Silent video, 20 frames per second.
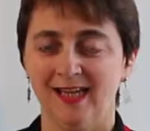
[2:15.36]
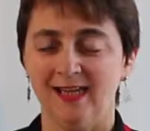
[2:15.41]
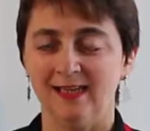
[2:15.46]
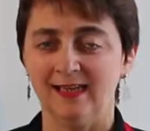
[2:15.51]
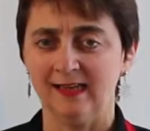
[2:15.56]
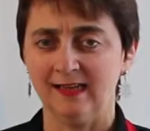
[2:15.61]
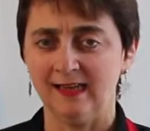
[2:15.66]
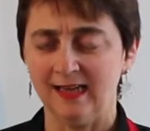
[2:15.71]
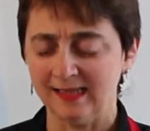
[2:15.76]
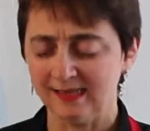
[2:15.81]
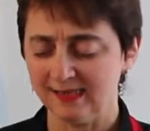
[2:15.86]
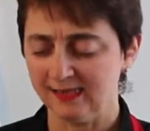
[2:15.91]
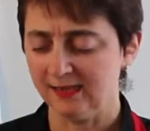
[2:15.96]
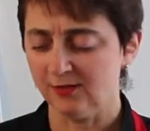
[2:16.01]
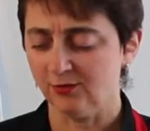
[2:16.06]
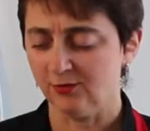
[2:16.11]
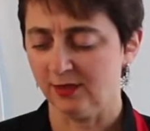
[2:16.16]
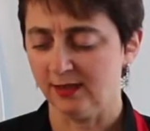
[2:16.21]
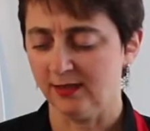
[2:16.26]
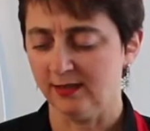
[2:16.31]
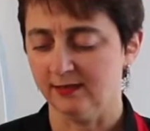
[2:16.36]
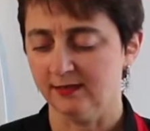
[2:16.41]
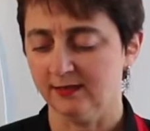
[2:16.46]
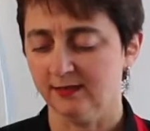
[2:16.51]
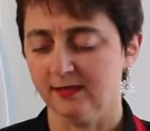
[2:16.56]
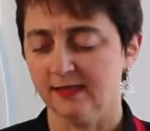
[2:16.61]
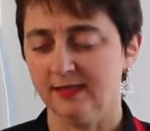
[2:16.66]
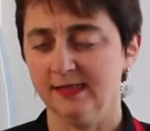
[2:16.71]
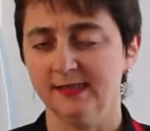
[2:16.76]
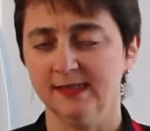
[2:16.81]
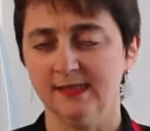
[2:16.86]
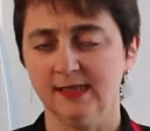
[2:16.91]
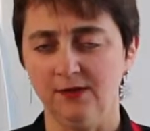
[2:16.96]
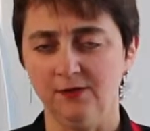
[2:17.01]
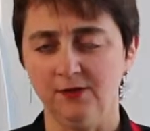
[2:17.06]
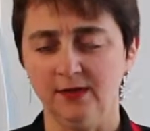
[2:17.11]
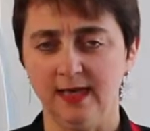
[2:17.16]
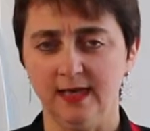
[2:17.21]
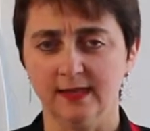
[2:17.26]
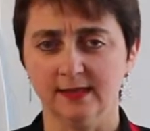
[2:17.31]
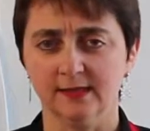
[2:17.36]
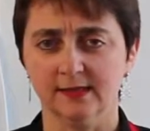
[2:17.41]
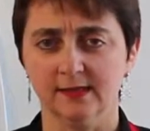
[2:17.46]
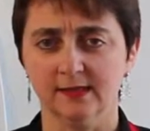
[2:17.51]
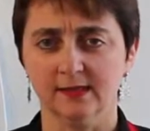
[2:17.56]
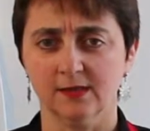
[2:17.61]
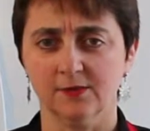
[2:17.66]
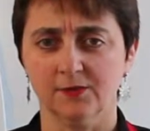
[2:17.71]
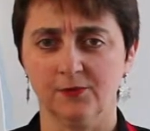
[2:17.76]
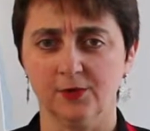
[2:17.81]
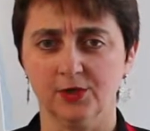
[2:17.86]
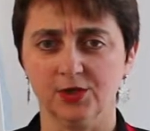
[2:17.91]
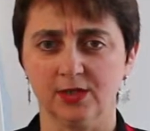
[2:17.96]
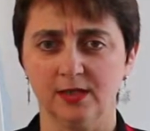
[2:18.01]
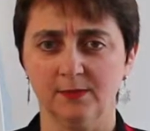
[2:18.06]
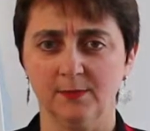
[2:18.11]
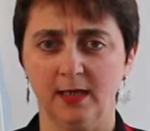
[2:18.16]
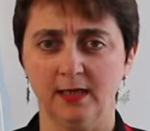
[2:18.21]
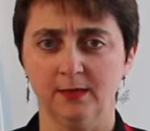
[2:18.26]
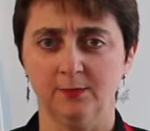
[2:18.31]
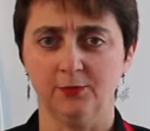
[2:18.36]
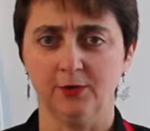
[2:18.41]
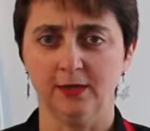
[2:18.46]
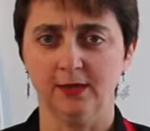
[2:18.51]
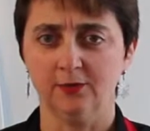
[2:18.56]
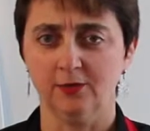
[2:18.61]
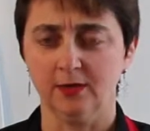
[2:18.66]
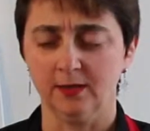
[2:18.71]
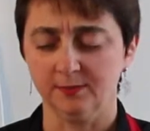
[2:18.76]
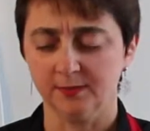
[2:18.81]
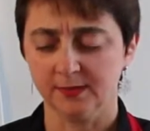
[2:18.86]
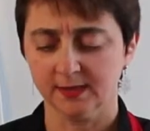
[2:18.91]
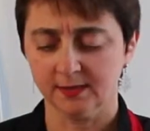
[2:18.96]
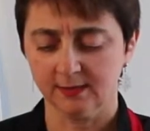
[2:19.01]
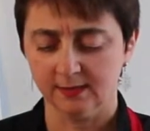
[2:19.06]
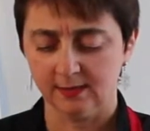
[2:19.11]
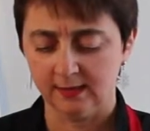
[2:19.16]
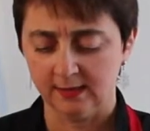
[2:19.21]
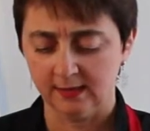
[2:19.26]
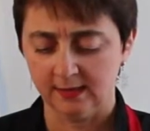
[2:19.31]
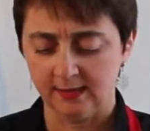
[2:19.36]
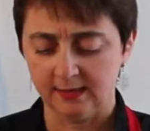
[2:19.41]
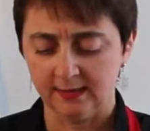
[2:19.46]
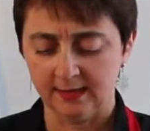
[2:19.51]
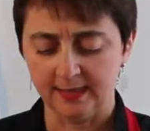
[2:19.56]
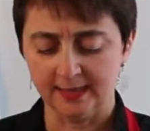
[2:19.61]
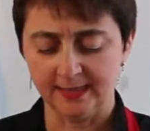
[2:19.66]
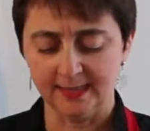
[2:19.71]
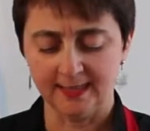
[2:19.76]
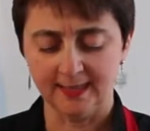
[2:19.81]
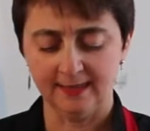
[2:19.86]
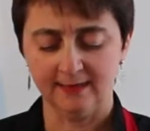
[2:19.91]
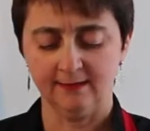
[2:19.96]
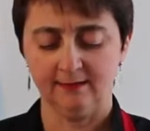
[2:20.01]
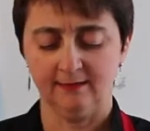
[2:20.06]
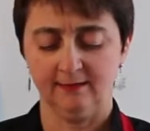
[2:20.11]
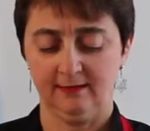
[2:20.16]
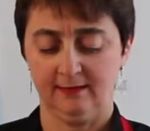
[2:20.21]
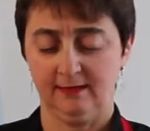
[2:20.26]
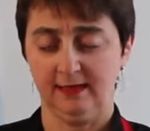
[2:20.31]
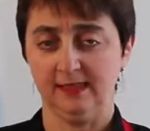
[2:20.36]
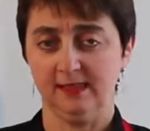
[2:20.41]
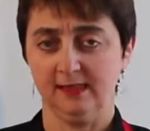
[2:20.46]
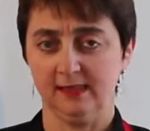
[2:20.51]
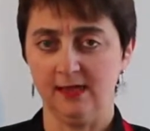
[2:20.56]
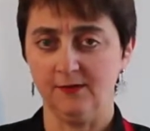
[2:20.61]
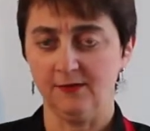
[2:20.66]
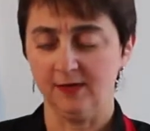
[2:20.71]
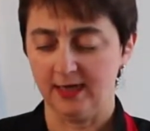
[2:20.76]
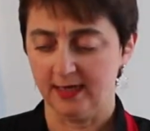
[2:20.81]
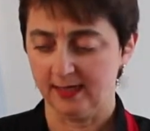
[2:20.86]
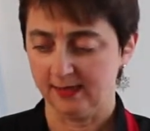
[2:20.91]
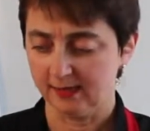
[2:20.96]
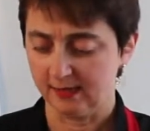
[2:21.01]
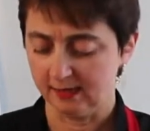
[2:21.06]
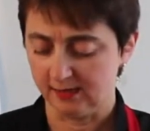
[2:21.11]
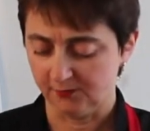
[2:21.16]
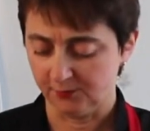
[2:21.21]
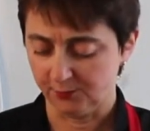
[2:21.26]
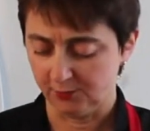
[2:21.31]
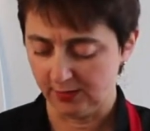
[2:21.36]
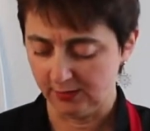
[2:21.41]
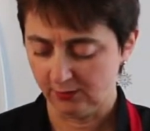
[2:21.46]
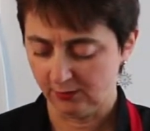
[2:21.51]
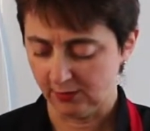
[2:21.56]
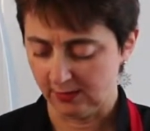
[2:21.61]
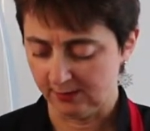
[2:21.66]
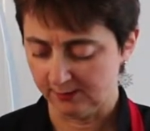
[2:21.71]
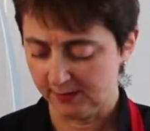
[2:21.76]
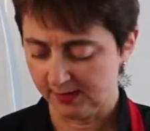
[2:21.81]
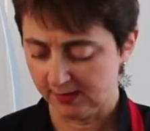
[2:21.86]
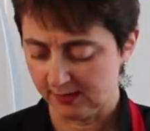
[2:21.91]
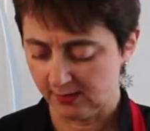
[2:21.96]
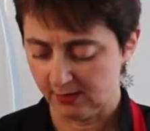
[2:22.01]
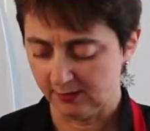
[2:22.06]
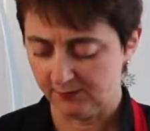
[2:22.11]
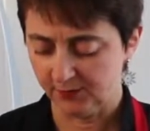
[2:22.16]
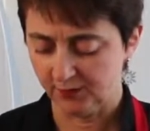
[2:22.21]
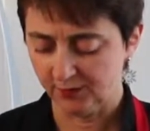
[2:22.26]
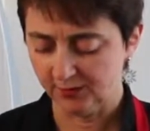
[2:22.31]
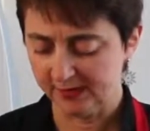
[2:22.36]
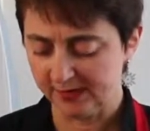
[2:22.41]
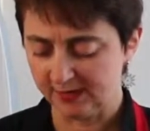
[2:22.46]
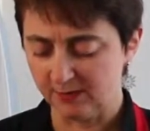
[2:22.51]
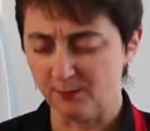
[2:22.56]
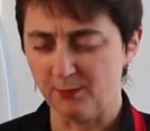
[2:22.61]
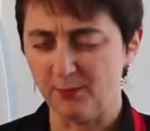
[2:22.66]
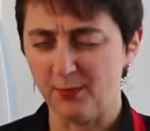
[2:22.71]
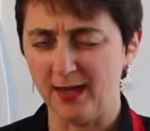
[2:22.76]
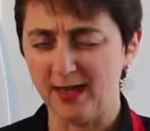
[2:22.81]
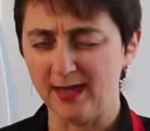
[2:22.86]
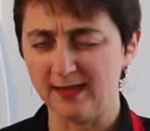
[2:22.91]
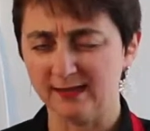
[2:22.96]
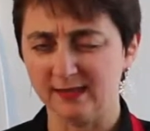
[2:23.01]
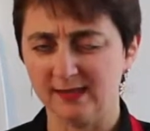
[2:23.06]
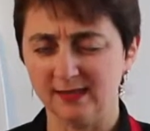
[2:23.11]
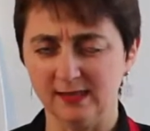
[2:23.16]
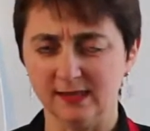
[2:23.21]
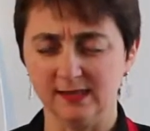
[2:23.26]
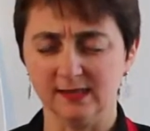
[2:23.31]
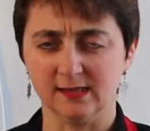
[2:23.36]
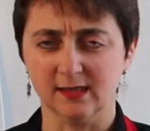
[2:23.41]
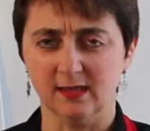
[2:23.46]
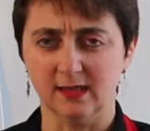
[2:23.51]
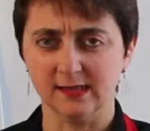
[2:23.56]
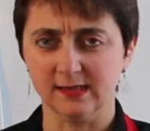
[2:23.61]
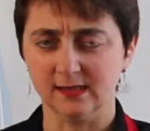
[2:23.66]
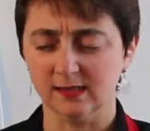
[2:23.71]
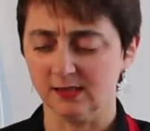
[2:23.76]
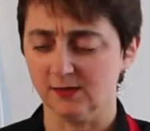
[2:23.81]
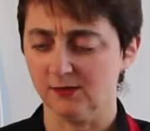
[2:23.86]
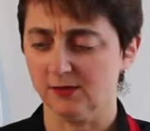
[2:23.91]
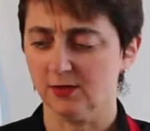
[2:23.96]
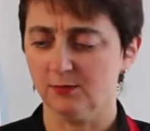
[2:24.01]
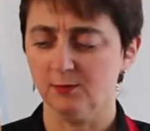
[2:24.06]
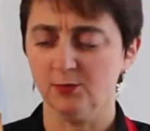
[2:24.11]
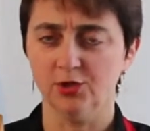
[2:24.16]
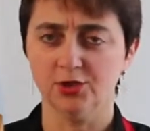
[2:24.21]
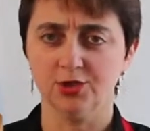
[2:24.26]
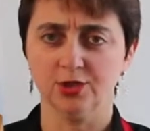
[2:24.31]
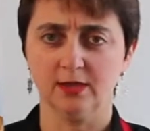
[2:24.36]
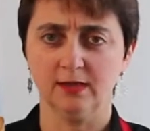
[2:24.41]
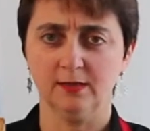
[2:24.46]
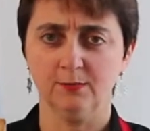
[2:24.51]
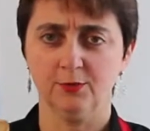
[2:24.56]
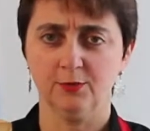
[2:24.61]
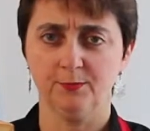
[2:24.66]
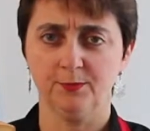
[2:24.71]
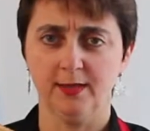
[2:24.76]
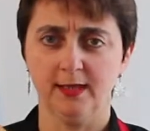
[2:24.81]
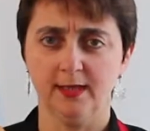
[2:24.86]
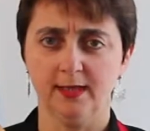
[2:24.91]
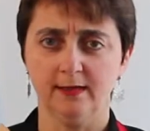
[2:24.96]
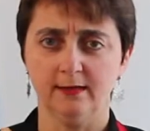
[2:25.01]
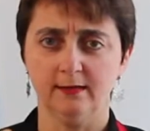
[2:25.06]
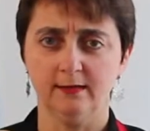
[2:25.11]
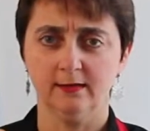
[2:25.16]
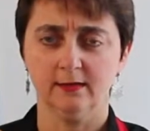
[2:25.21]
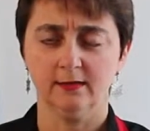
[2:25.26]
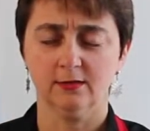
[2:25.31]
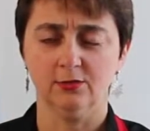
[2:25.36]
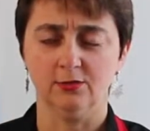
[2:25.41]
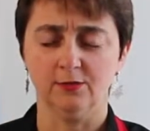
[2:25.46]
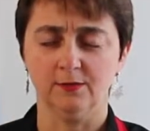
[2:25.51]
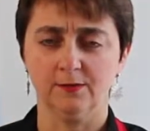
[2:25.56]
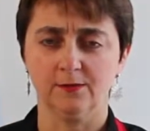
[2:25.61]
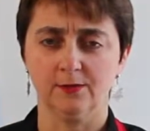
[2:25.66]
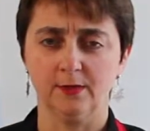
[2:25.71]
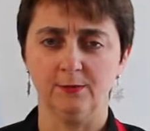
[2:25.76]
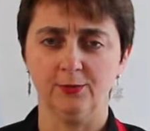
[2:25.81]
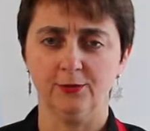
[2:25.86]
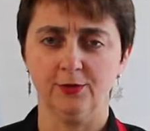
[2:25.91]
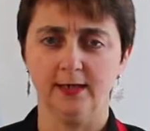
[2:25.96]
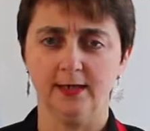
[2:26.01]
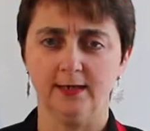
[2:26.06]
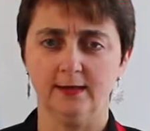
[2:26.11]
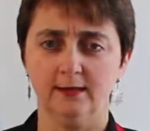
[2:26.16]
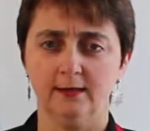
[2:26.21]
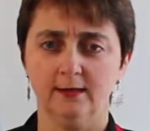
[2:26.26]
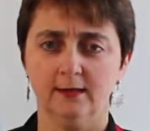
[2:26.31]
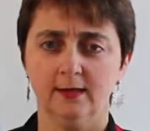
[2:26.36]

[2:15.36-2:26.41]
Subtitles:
And our last ingredient is 7 ounces of freshly made breadcrumbs. Now to get this 7 ounces of breadcrumbs, I've used about 6 slices of commercially prepared gluten-free bread.